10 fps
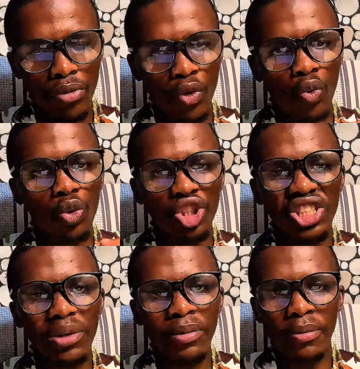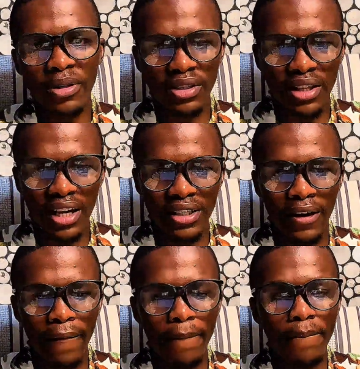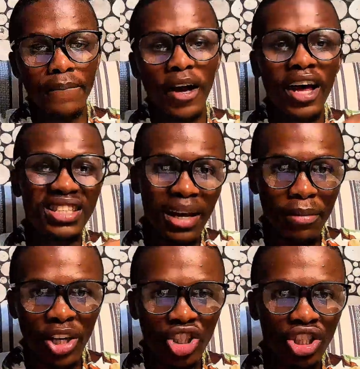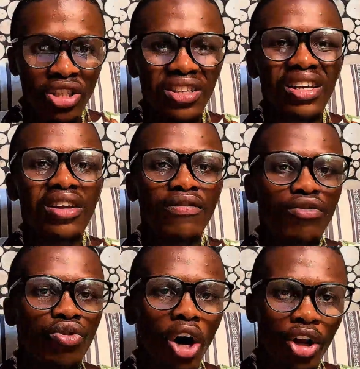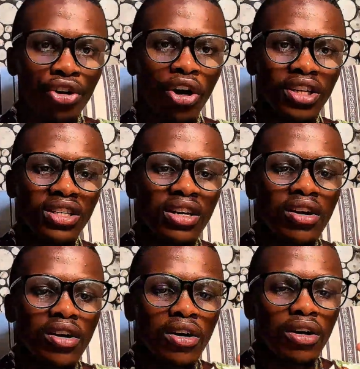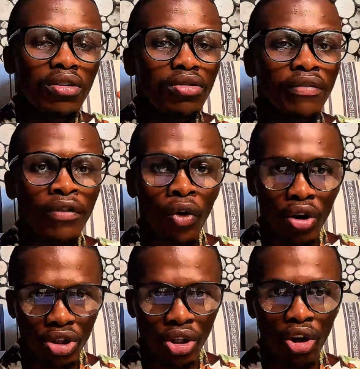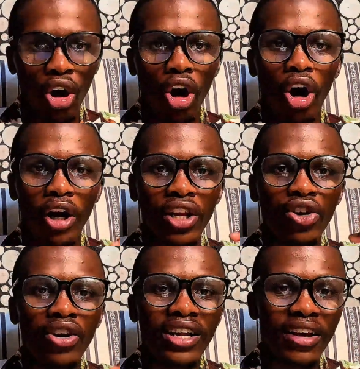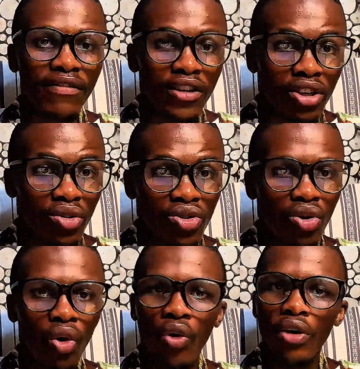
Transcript: which simply means that, as I mentioned, if you are not focusing on your referrals, or